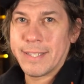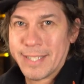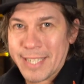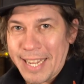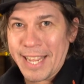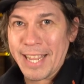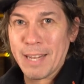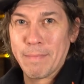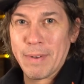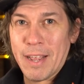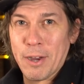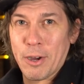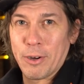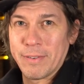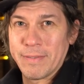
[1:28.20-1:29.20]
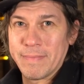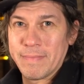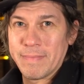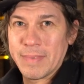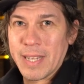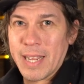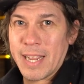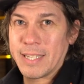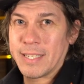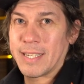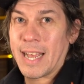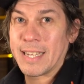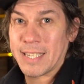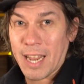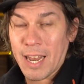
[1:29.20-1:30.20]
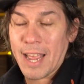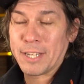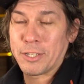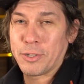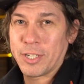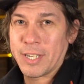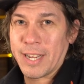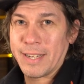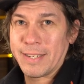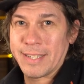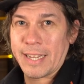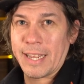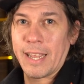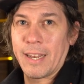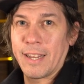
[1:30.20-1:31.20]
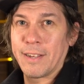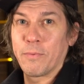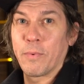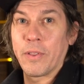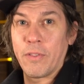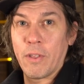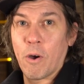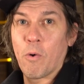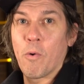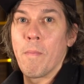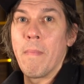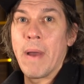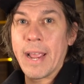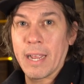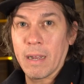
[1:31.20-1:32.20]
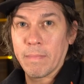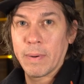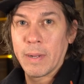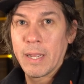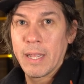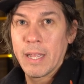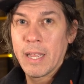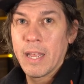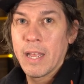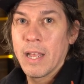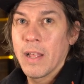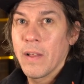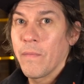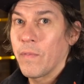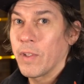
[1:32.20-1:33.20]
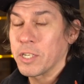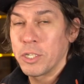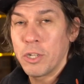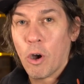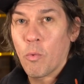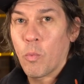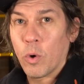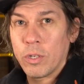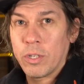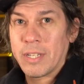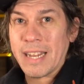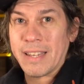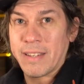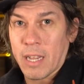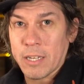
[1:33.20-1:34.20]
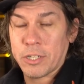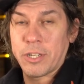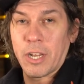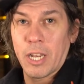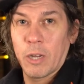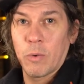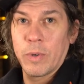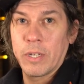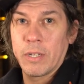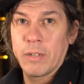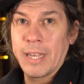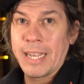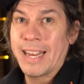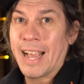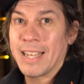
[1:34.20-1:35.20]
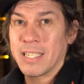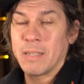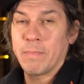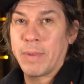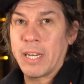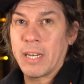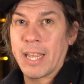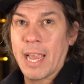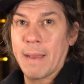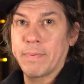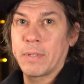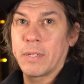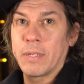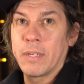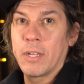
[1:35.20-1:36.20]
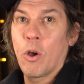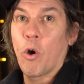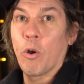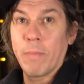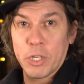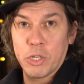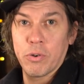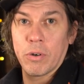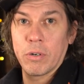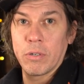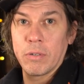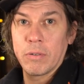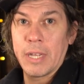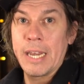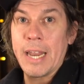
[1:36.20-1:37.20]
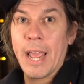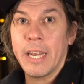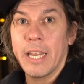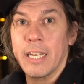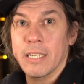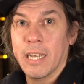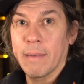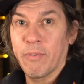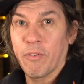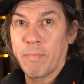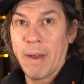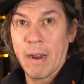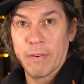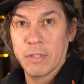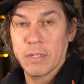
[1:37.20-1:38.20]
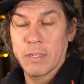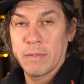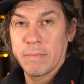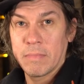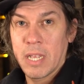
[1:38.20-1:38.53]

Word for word: Tequila Blanco is, as I like to say, tequila with no makeup. There's no wood that touched the liquid. It hasn't been kept or matured in any type of barrels.